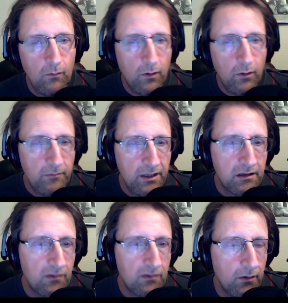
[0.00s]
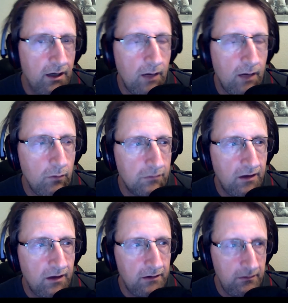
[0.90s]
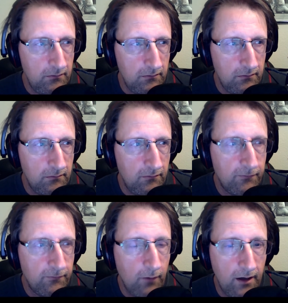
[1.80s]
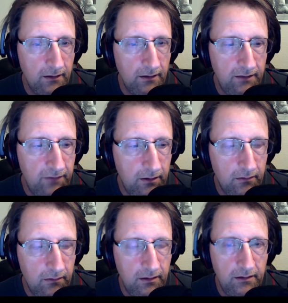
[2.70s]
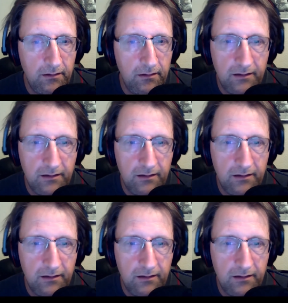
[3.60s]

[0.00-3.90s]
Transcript: big story I will tell you before I leave here. It is